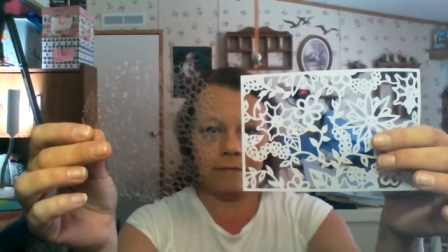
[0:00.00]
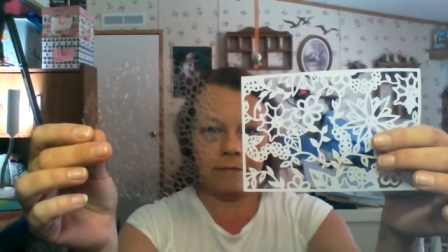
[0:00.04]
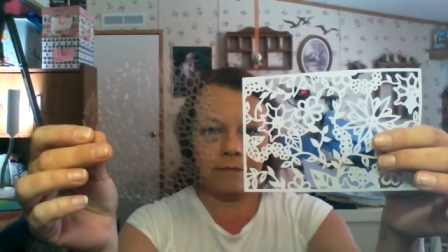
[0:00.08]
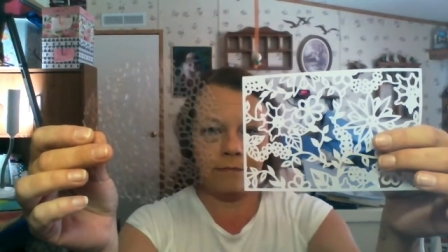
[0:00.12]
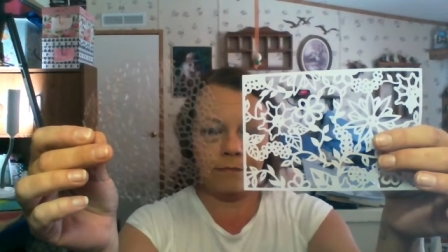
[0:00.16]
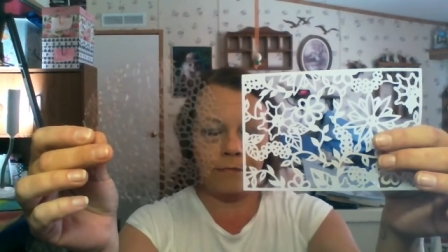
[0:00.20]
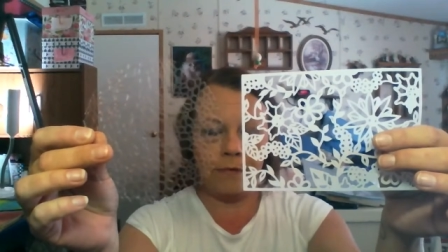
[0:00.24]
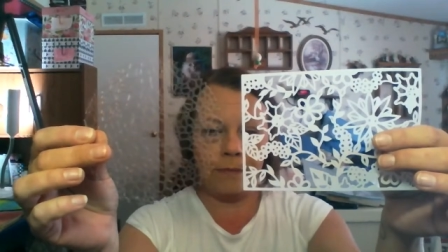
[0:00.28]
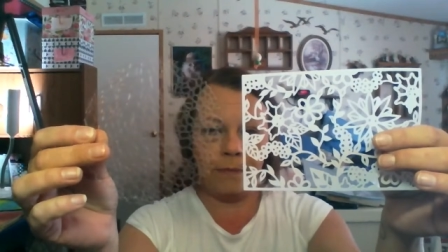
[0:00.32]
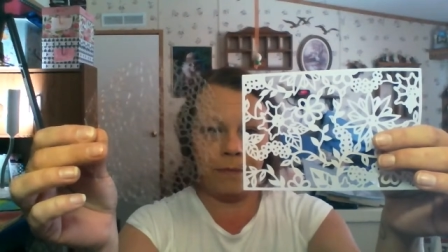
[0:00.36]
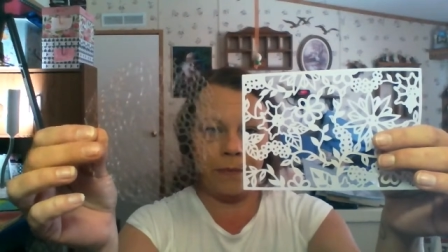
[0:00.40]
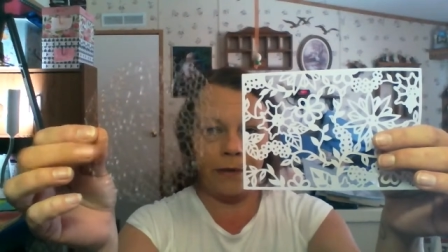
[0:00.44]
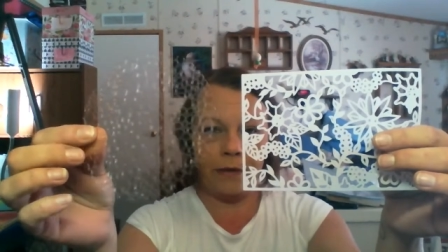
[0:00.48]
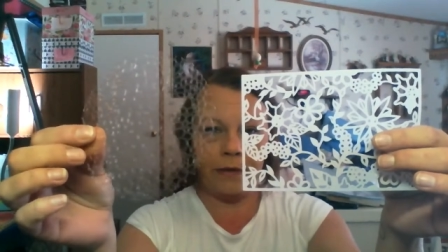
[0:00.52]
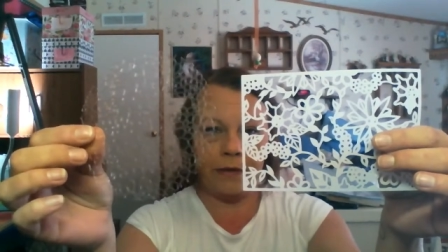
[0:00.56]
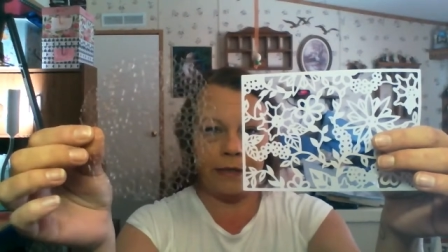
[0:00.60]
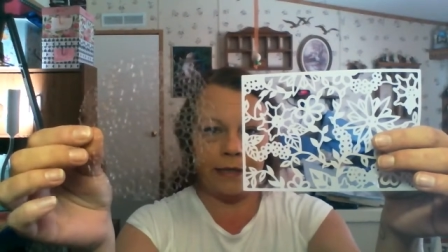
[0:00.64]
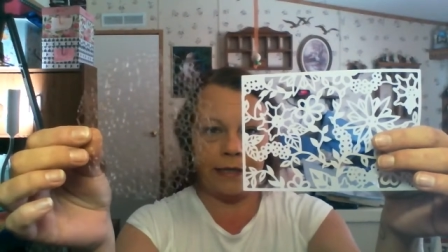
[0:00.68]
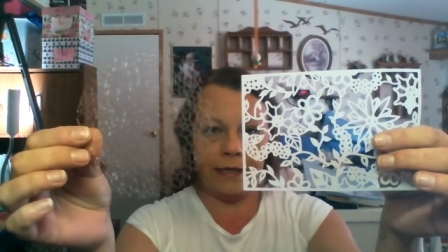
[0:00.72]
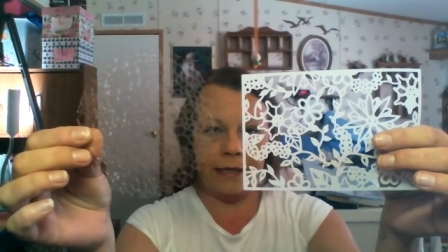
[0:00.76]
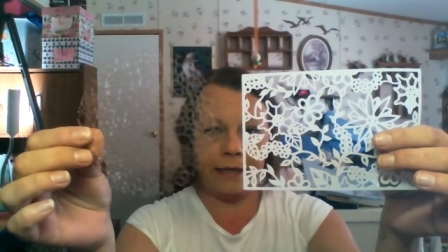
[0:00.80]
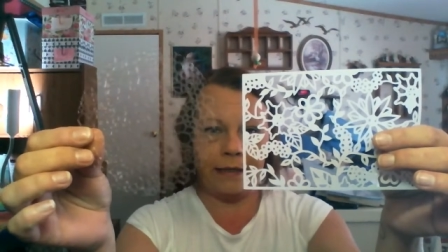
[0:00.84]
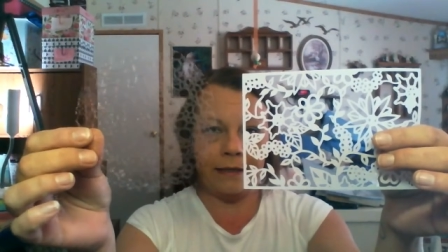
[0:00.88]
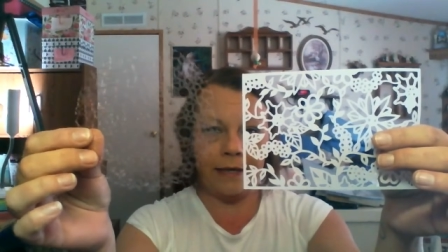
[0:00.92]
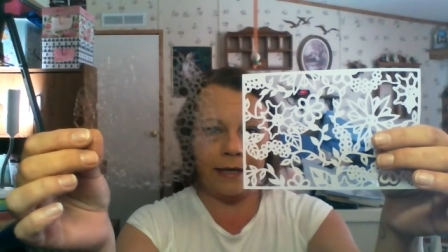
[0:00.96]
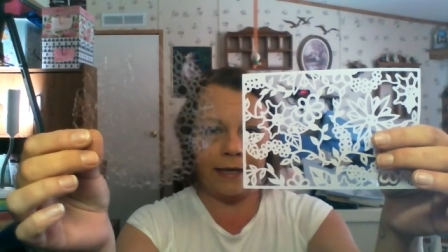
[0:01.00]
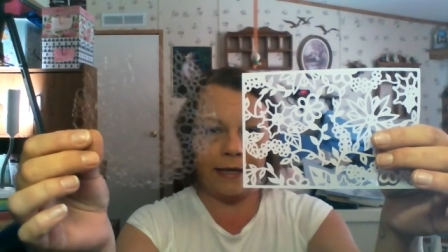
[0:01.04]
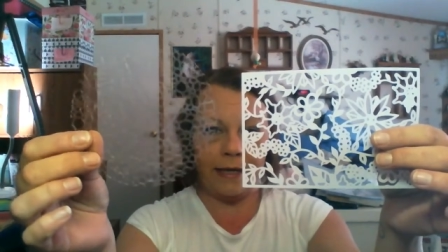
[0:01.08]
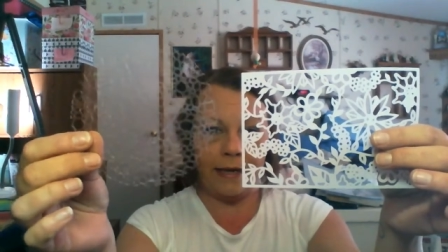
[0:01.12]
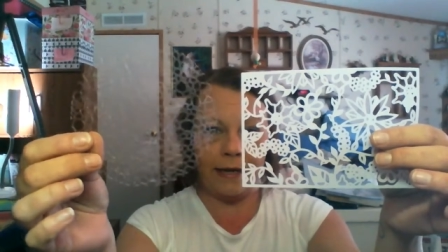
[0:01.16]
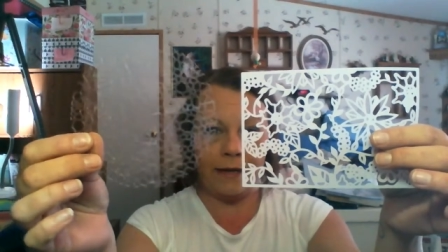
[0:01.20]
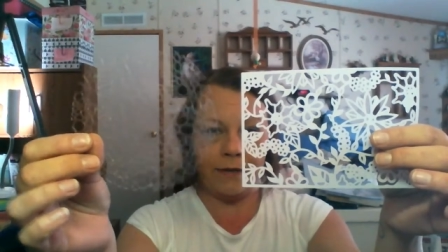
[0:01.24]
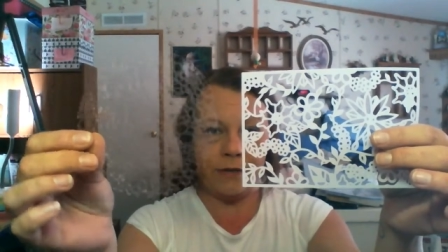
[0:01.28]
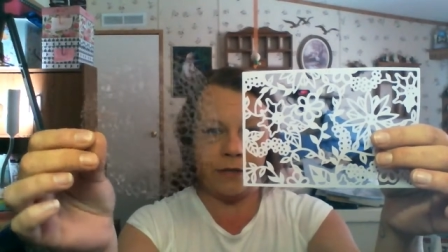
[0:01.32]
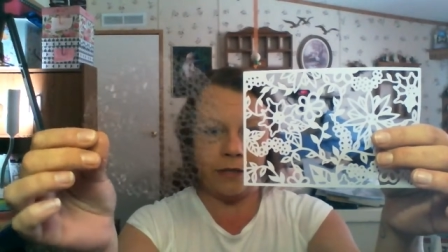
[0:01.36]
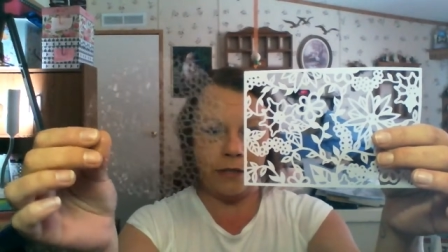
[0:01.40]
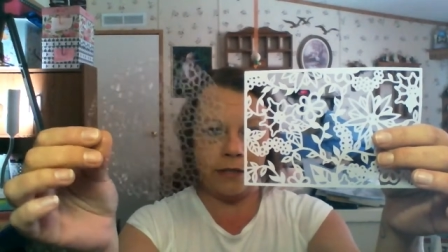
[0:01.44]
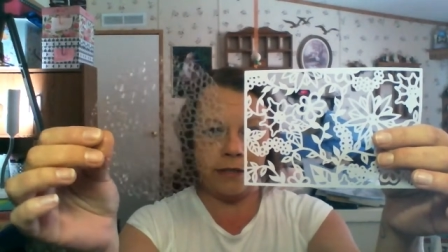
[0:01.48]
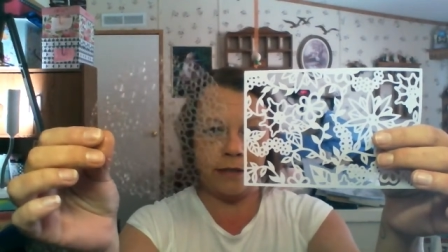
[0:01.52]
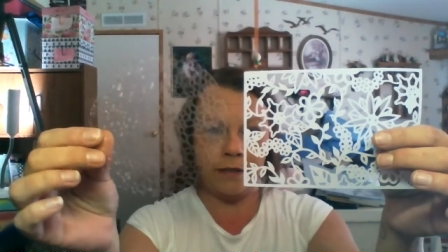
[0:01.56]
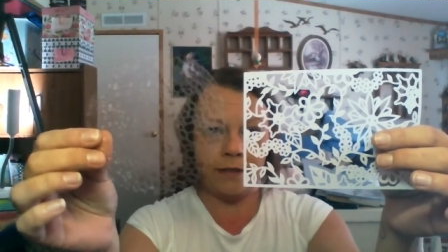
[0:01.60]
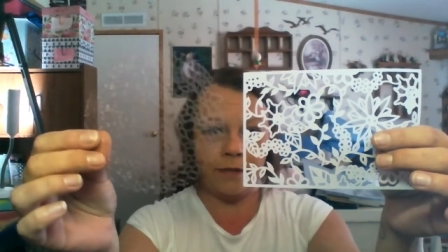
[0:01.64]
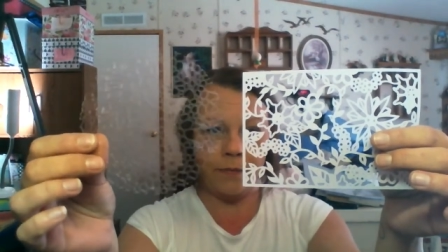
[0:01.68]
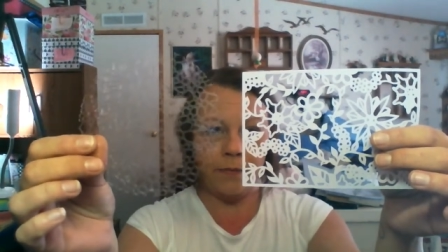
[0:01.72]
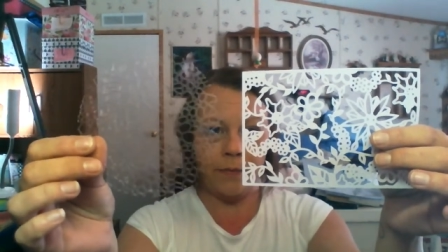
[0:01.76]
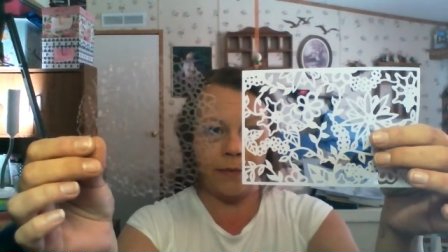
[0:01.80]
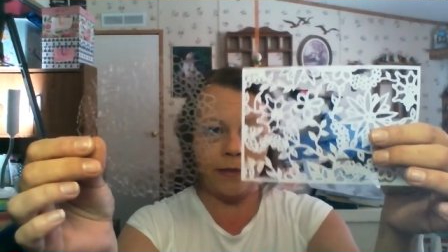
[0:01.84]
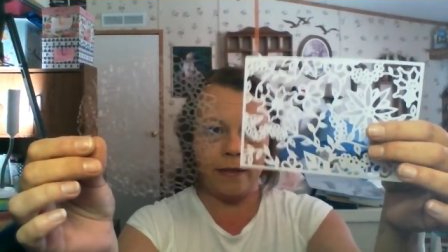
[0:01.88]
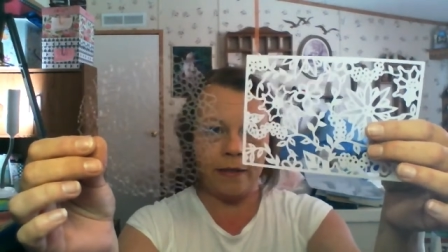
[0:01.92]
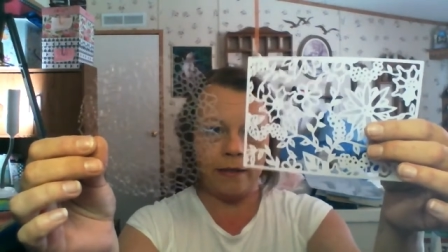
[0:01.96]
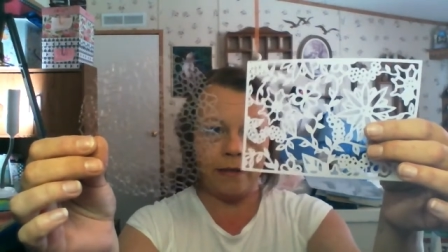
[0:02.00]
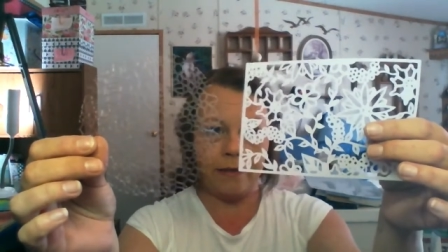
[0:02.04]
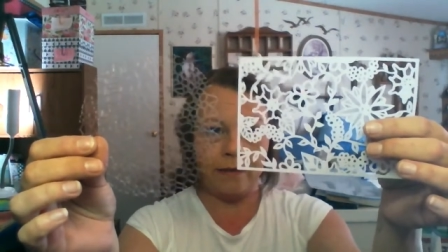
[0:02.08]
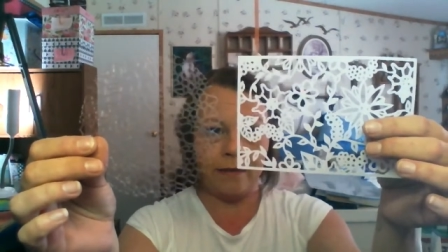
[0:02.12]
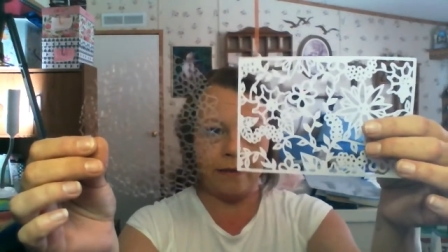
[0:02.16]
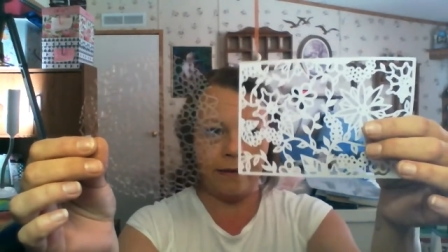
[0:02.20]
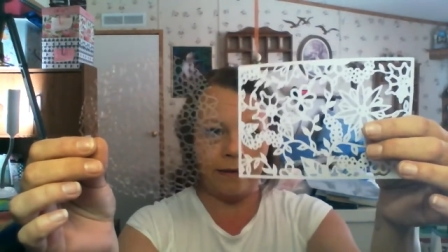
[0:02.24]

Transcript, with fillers: with barely any light catching this one